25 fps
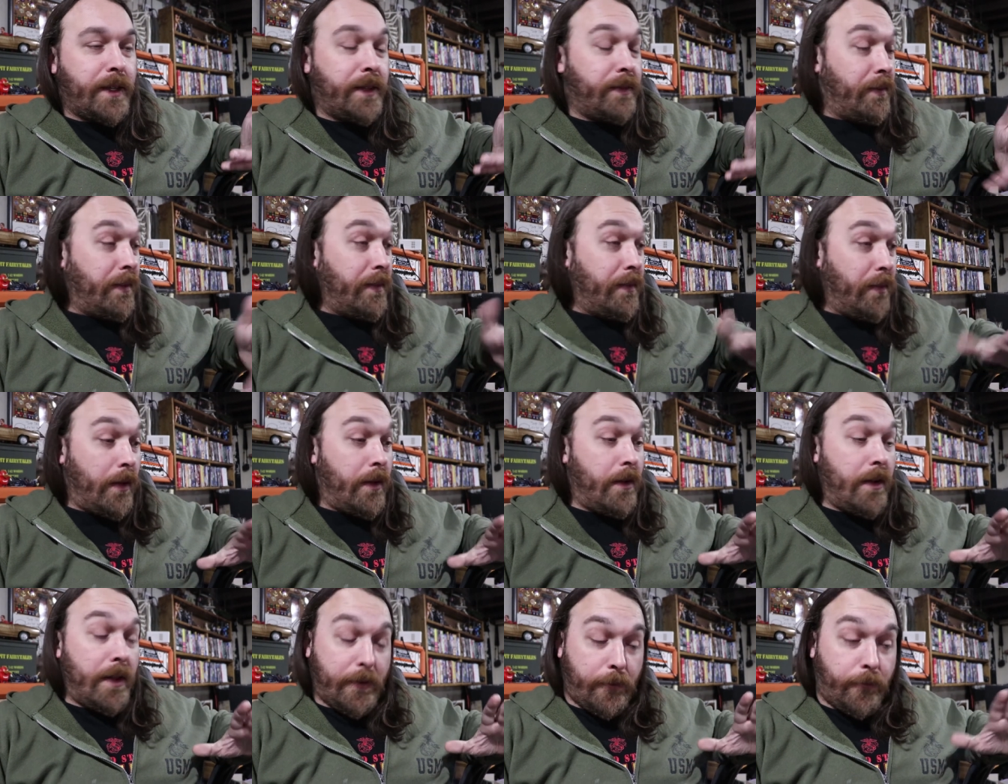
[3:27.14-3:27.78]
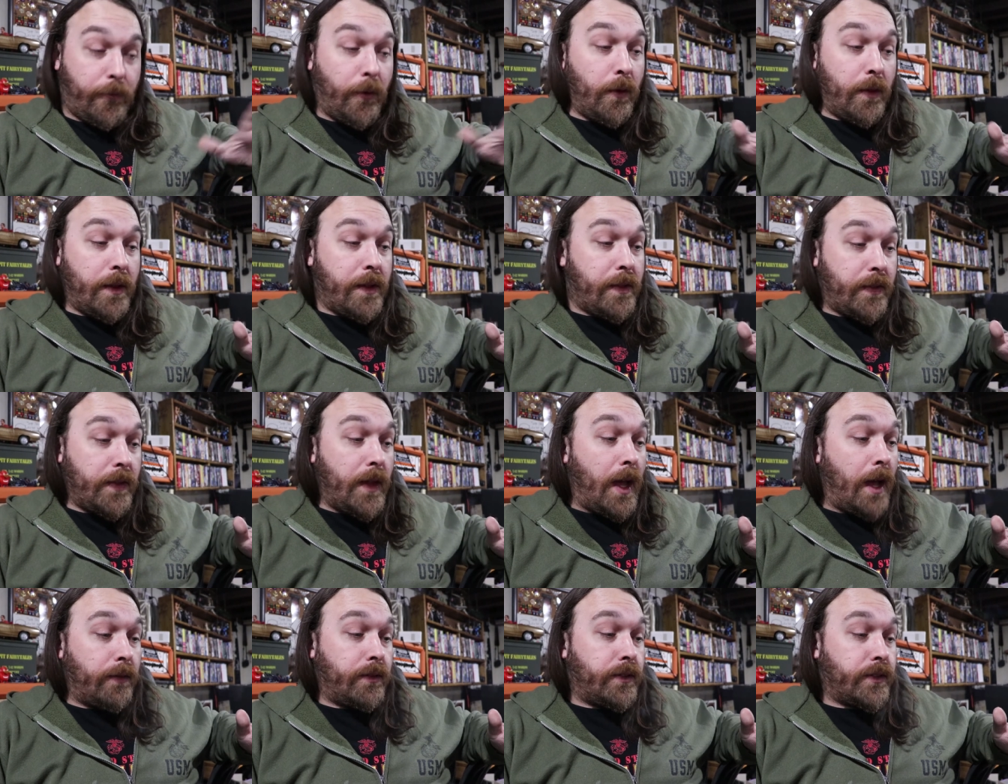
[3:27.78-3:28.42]
And they're like full-length
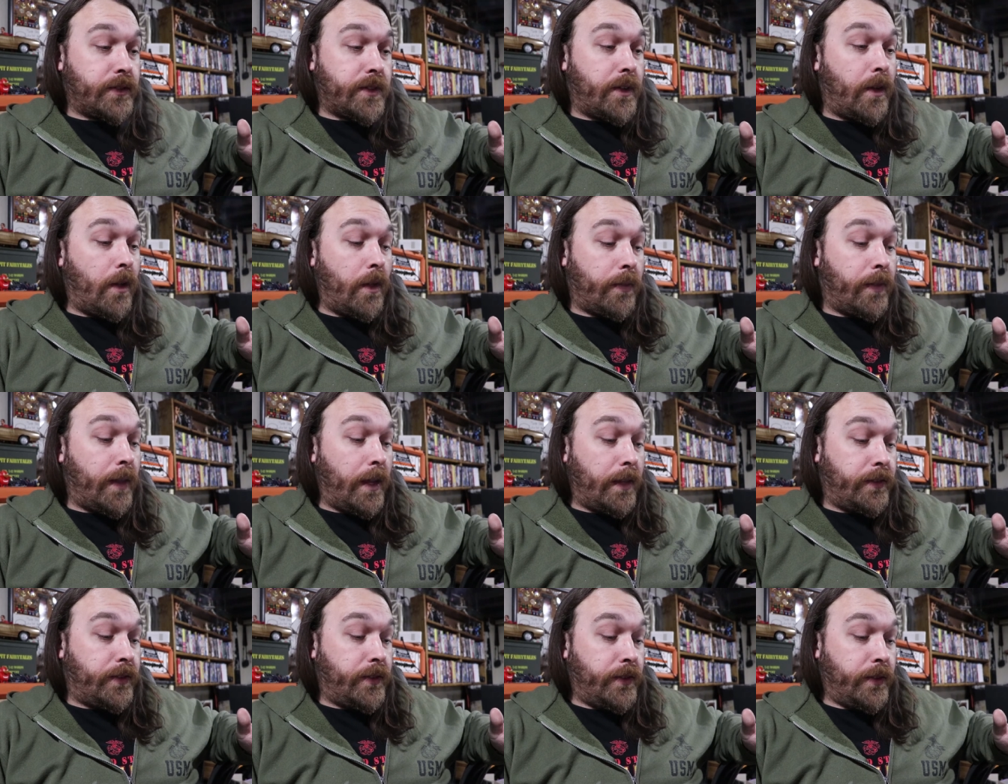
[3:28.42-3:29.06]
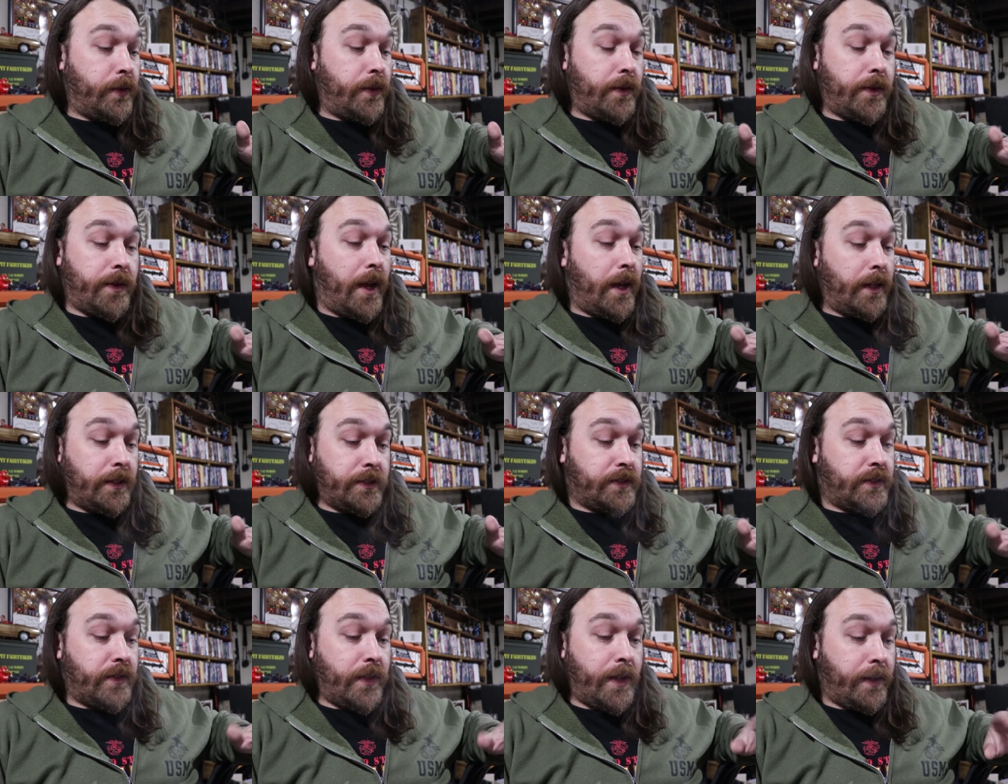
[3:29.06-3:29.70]
novels and all that, too. They're
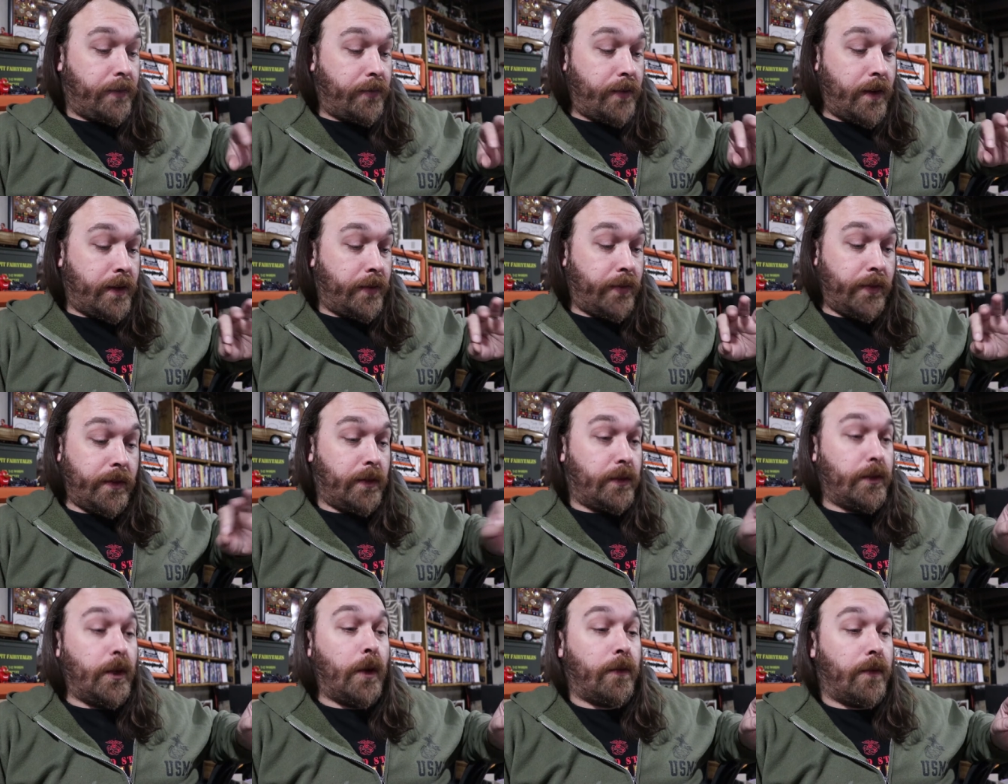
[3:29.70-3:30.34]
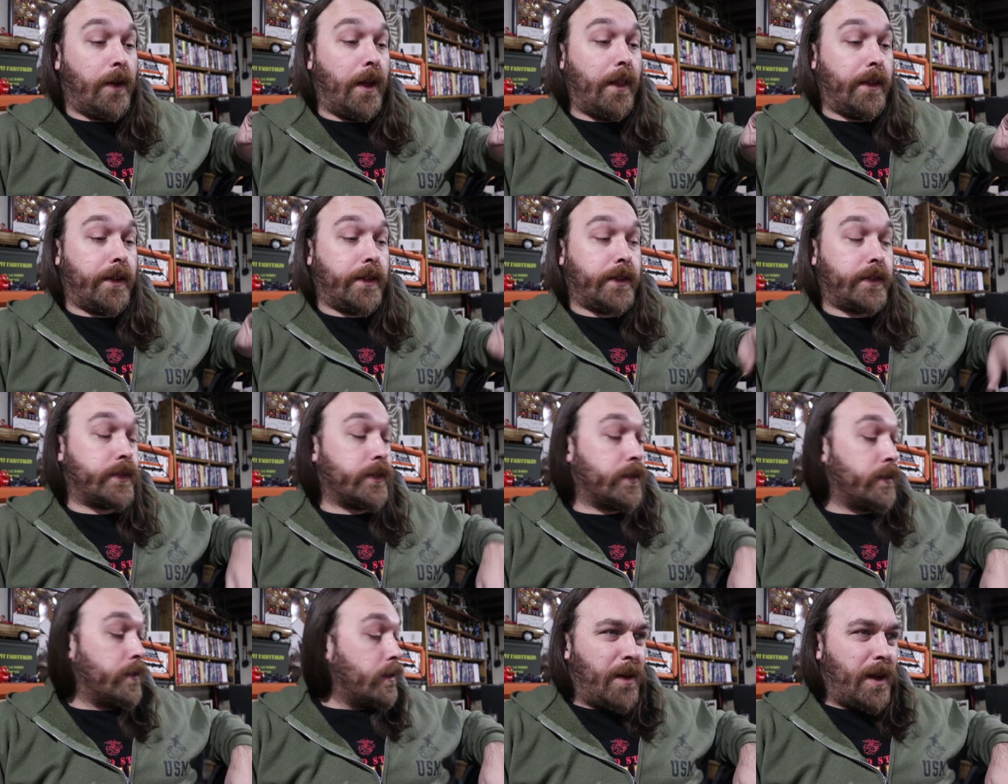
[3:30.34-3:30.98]
not just like fucking little novellas.